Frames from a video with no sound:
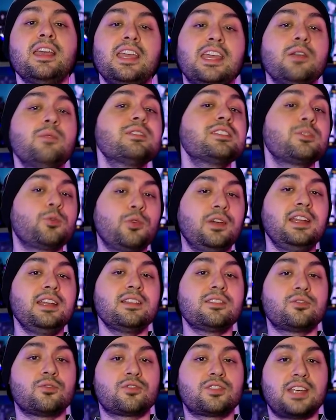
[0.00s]
he was
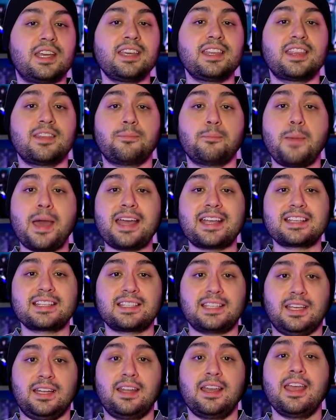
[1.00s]
willing to take the back
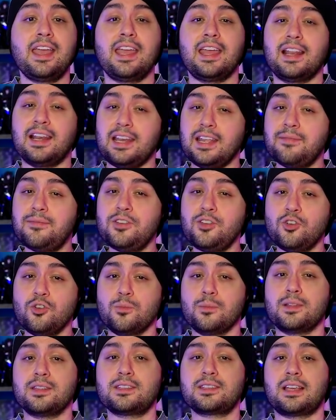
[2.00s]
seat and leave
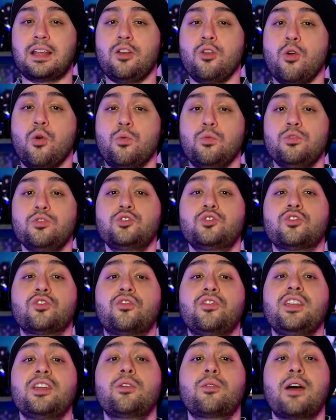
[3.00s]
humans alone to
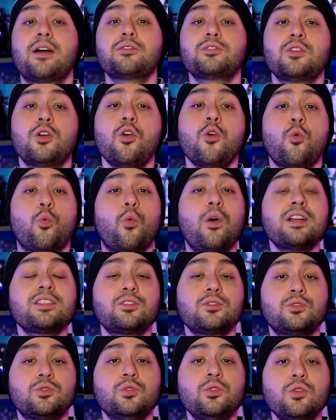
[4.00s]
figure out what
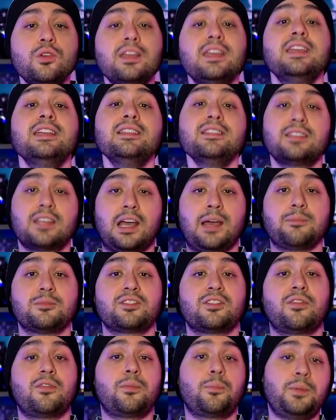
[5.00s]
to do in times
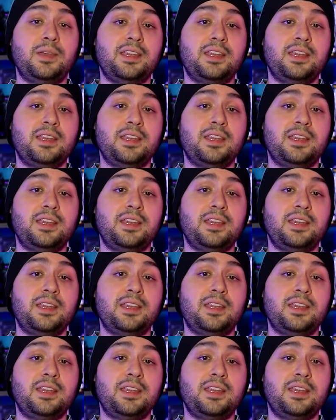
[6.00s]
of